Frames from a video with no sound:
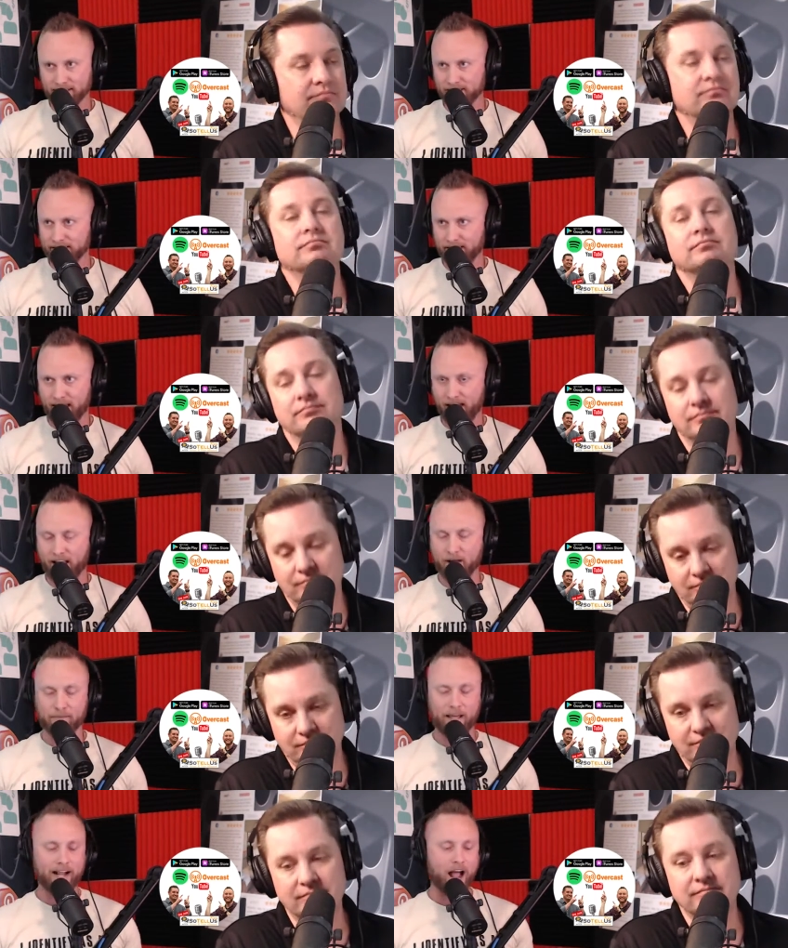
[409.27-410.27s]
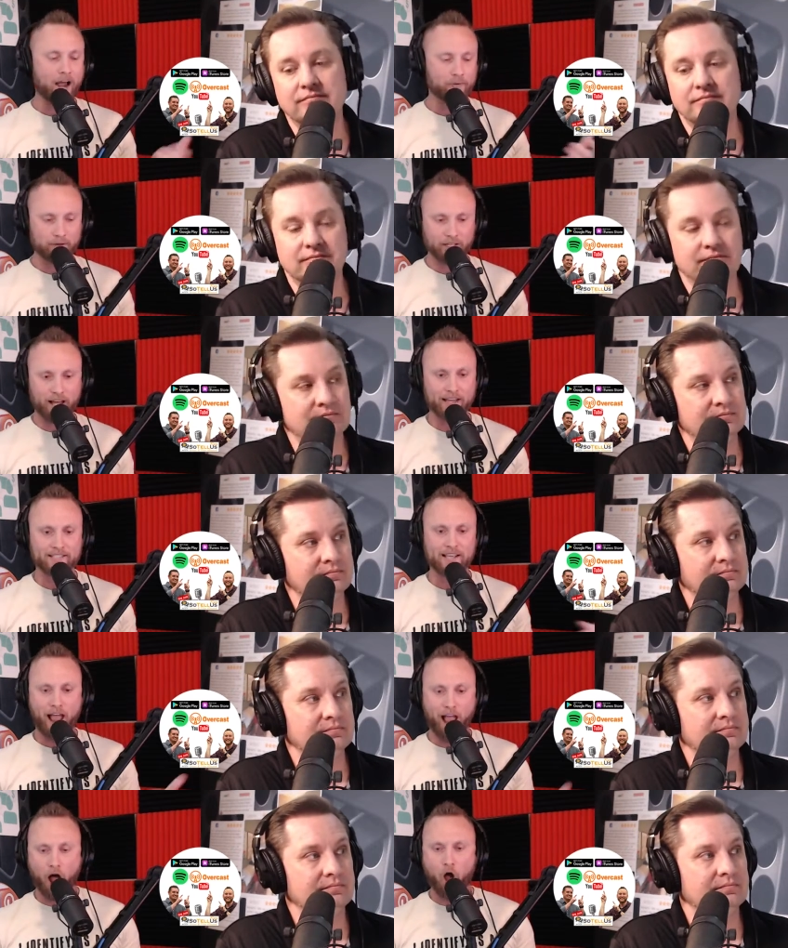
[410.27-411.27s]
Speaker 1: in that, I'm like, I realize
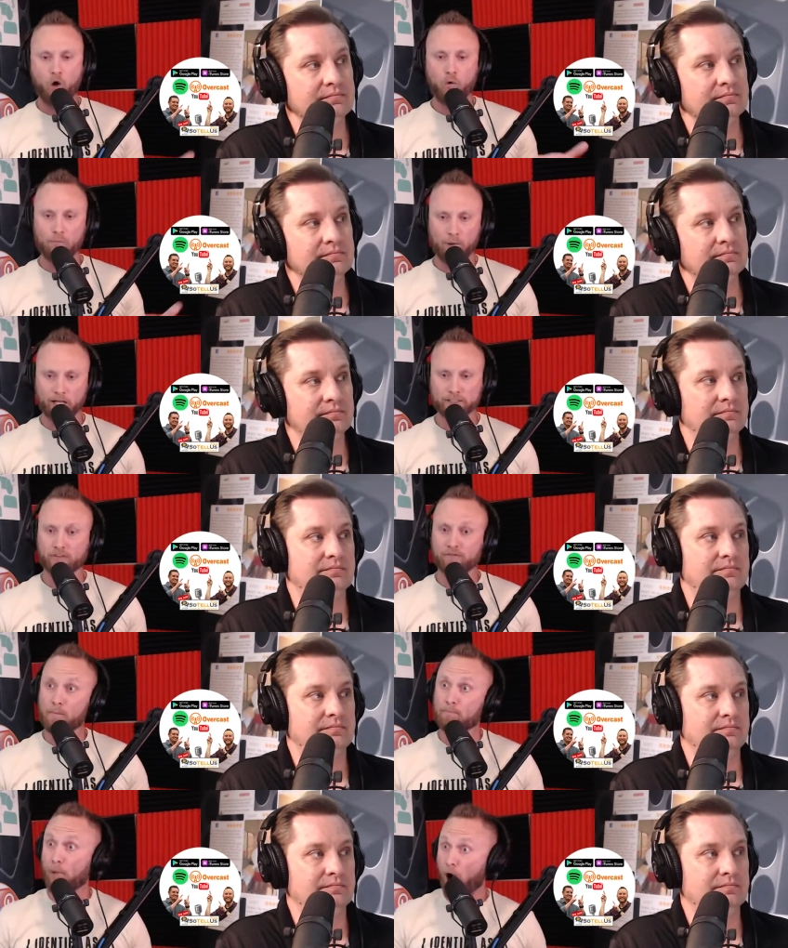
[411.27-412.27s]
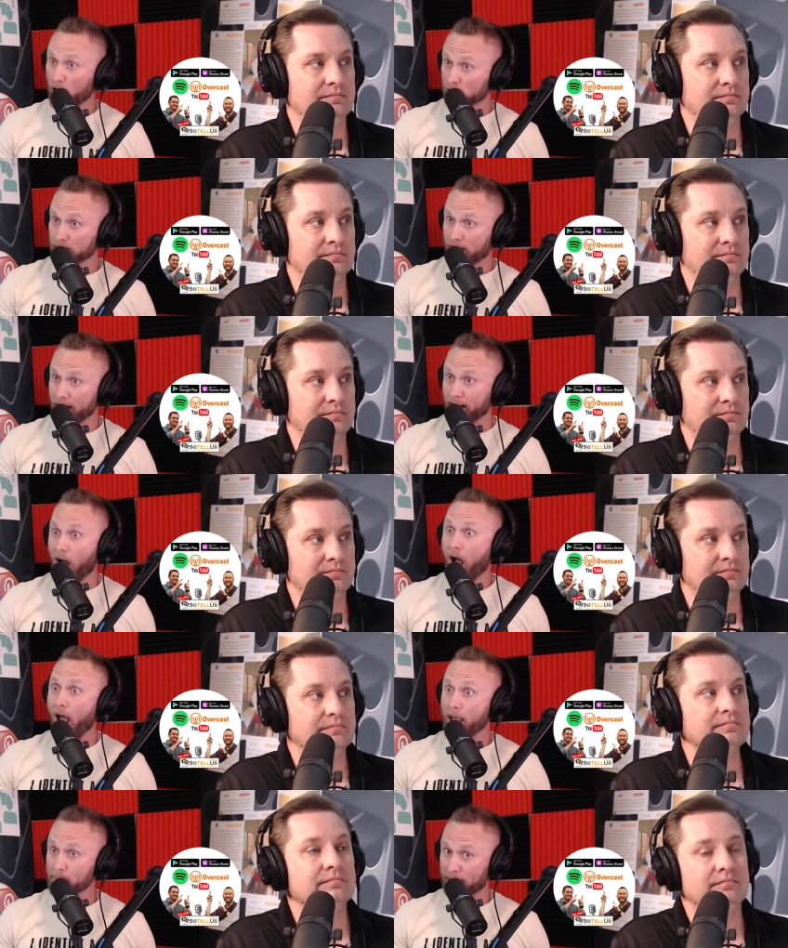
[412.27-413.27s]
how much of a bottleneck
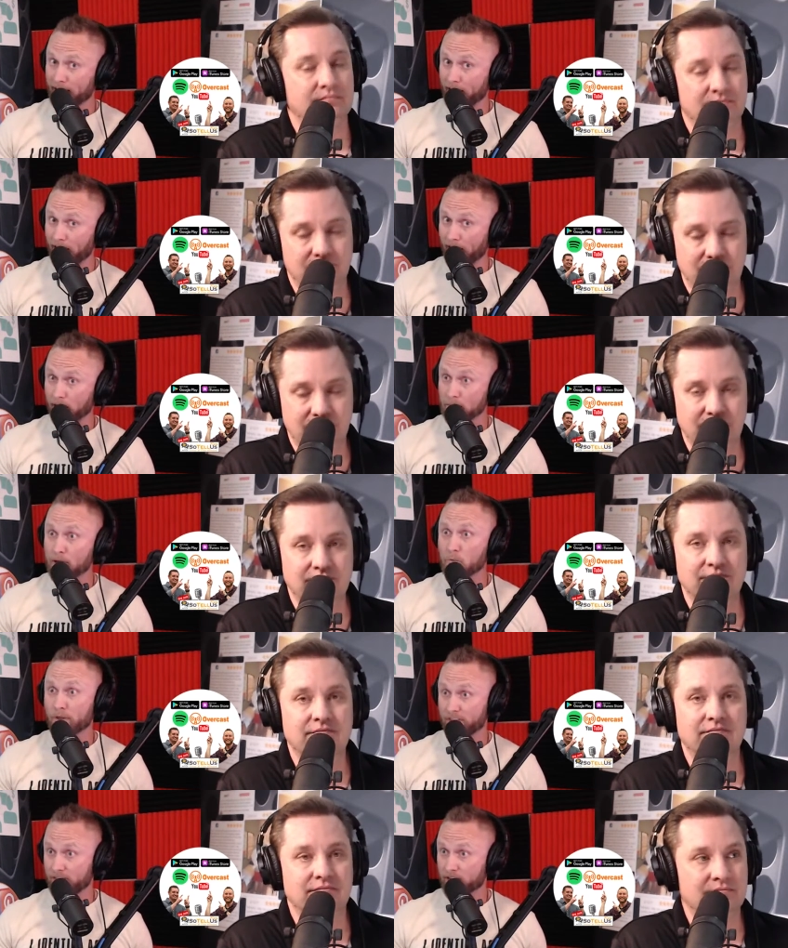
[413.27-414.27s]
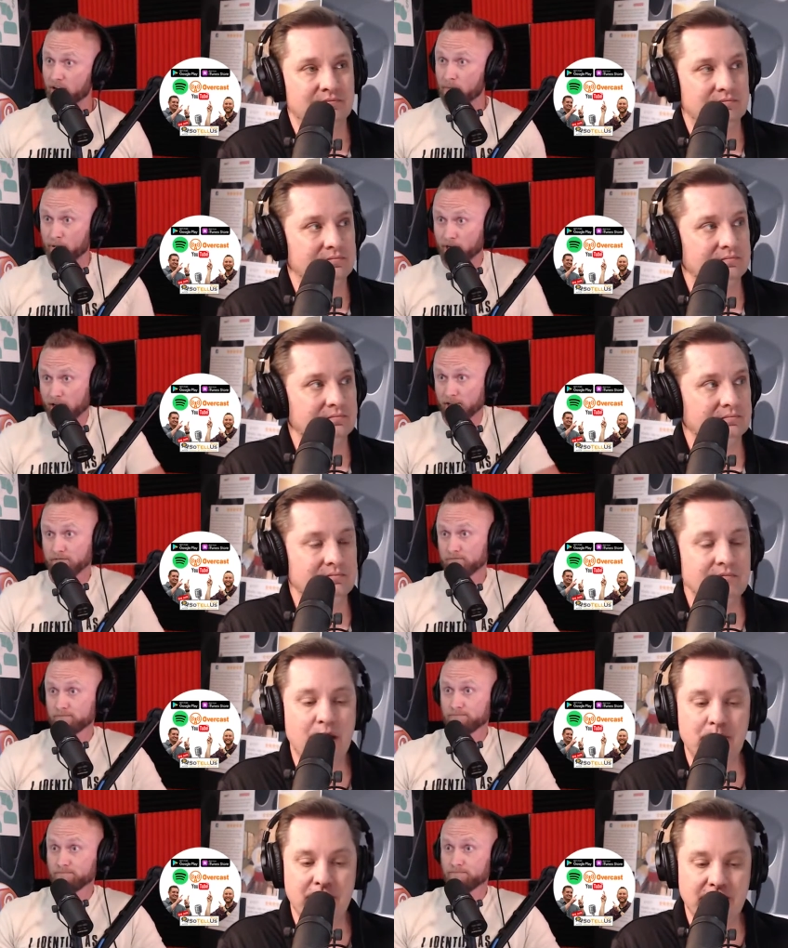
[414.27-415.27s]
I became within the company.
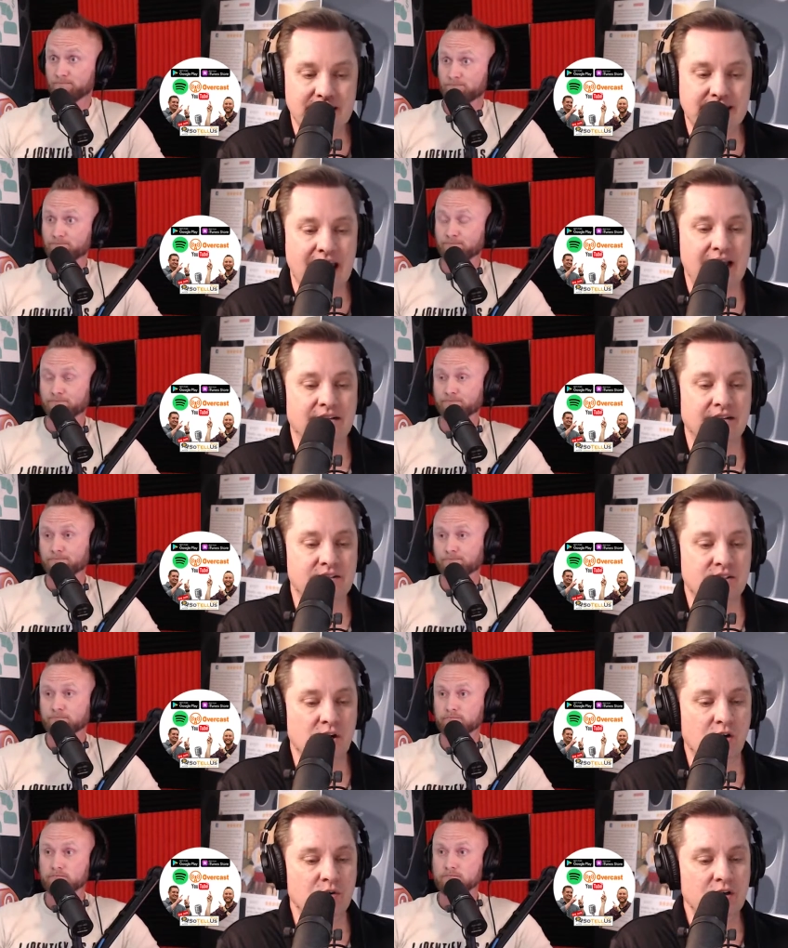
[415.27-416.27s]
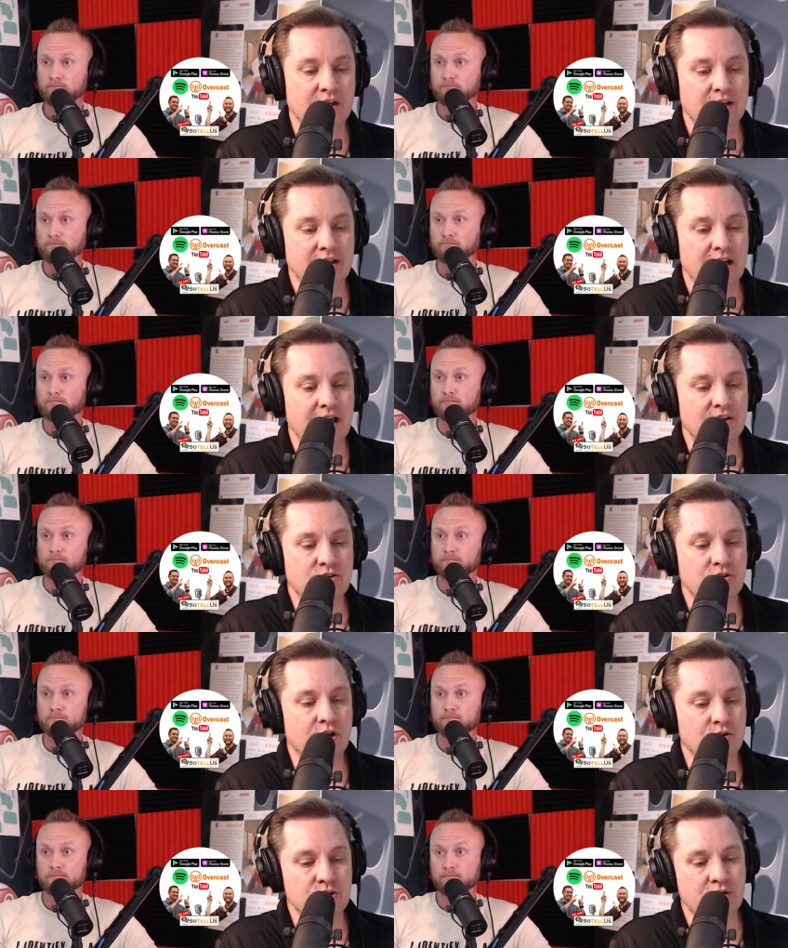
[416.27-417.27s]
Speaker 2: Yep, exactly. So, and
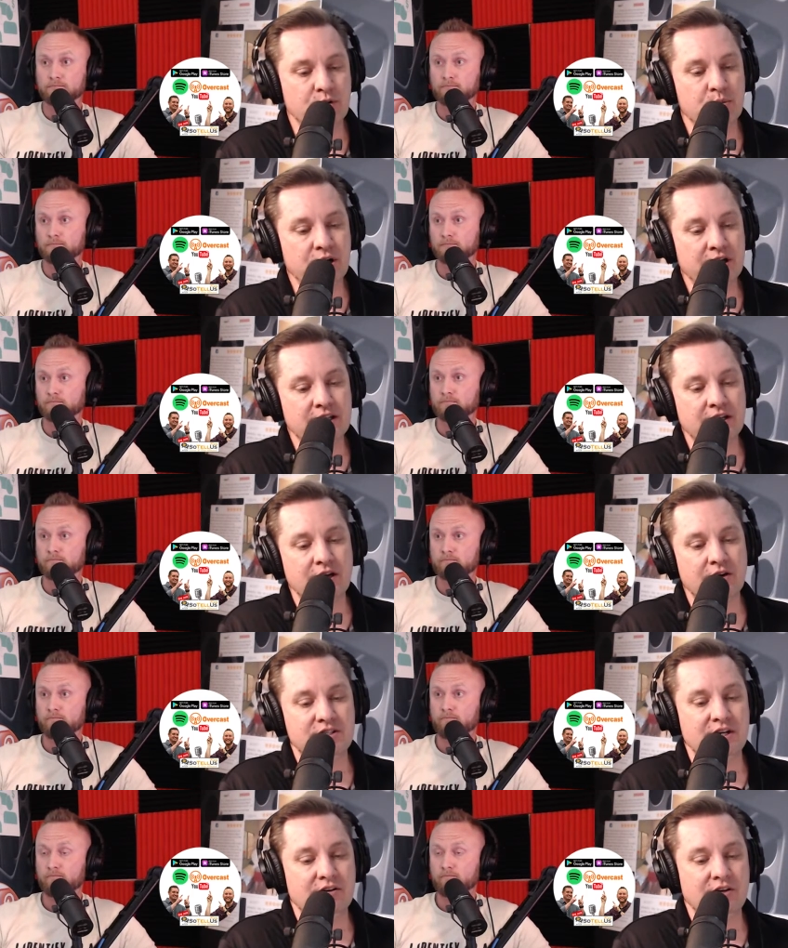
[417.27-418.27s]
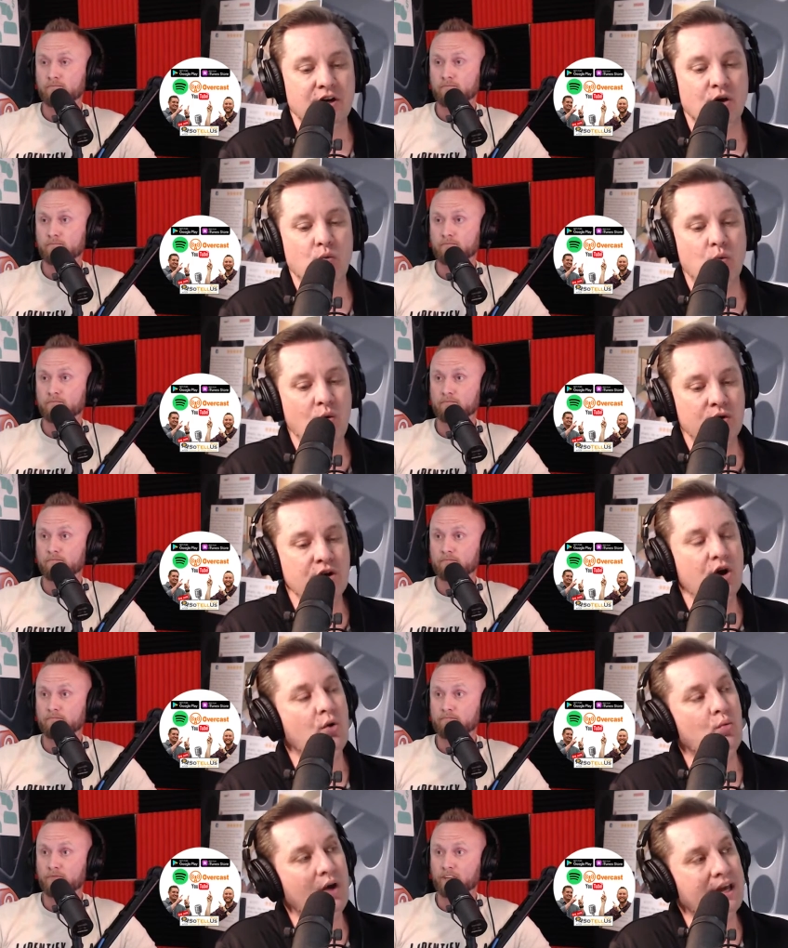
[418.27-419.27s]
you know, Trevor put it in the notes here, you know, w-
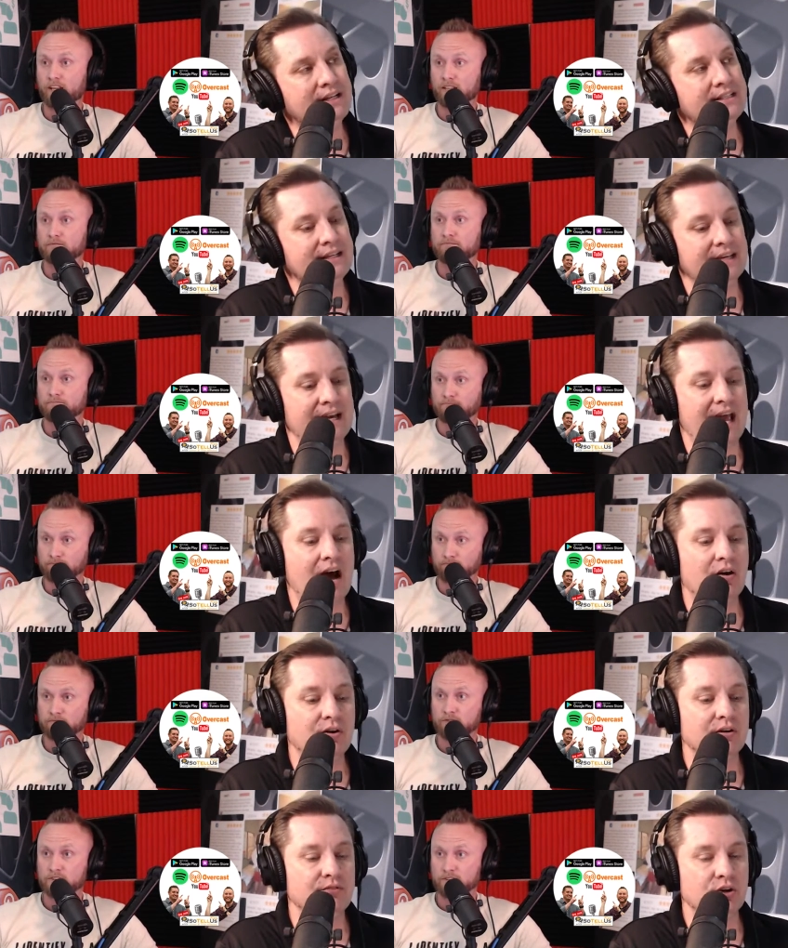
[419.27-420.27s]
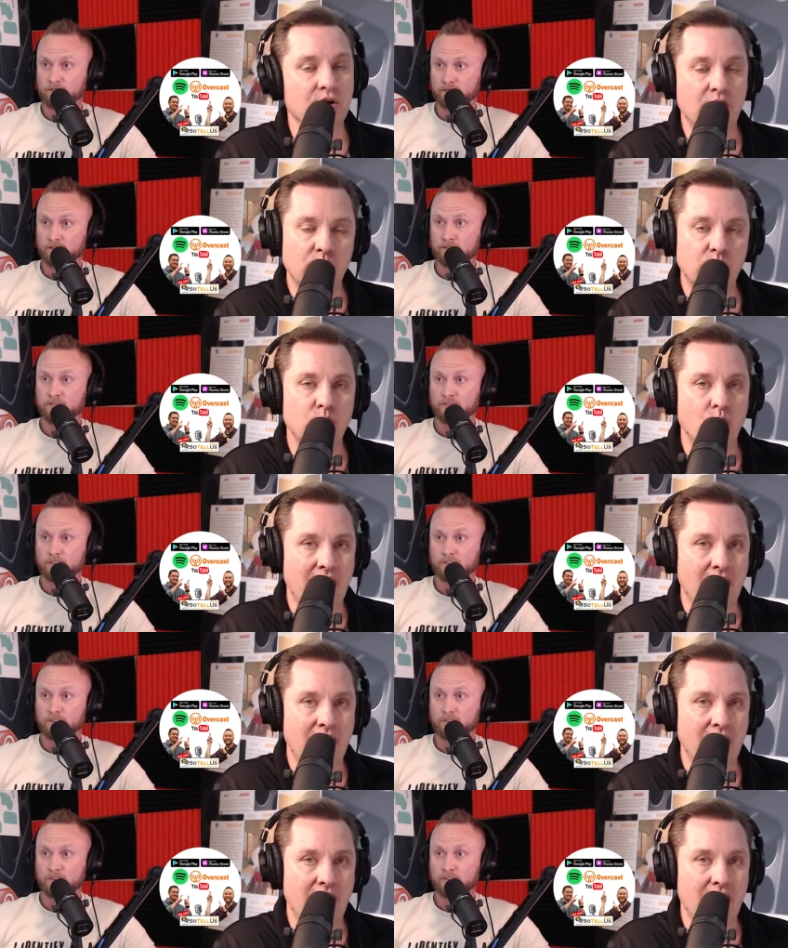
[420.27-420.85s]
know when to get out of your own